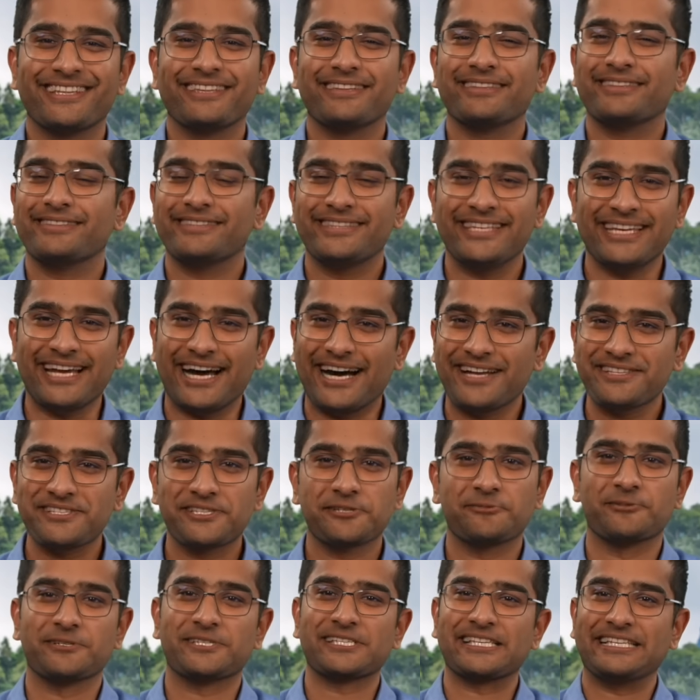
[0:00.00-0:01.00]
The
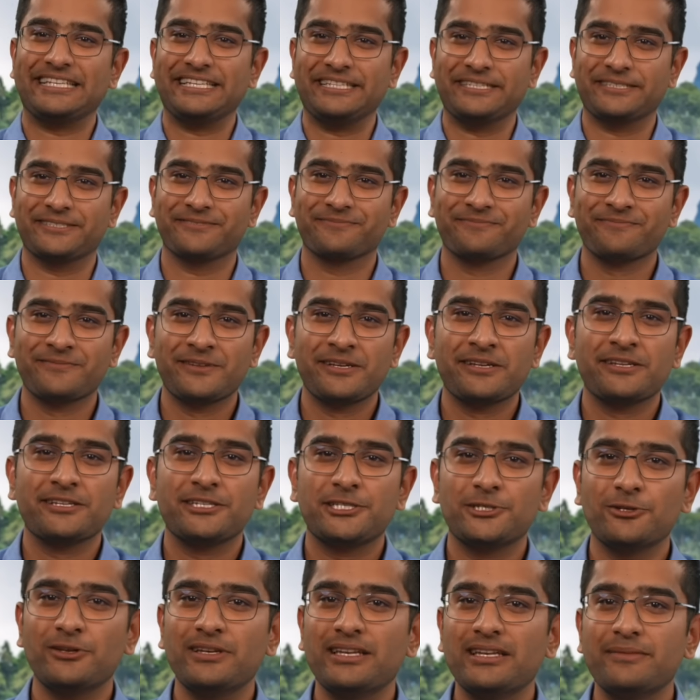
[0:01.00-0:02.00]
answer is clear.
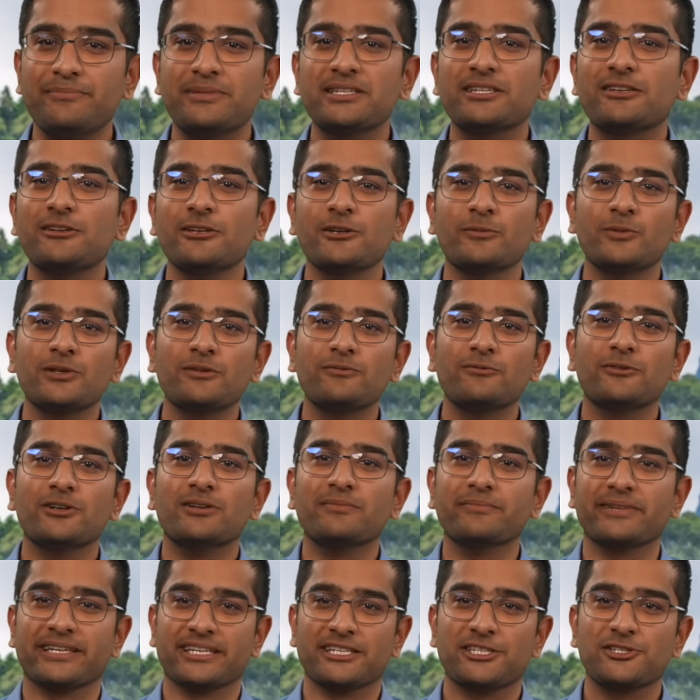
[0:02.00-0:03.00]
To limit global
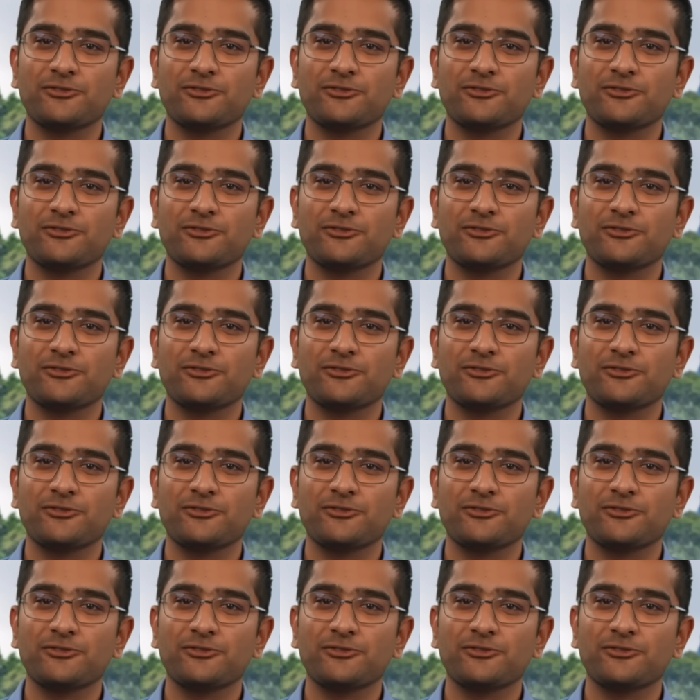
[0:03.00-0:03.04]
warming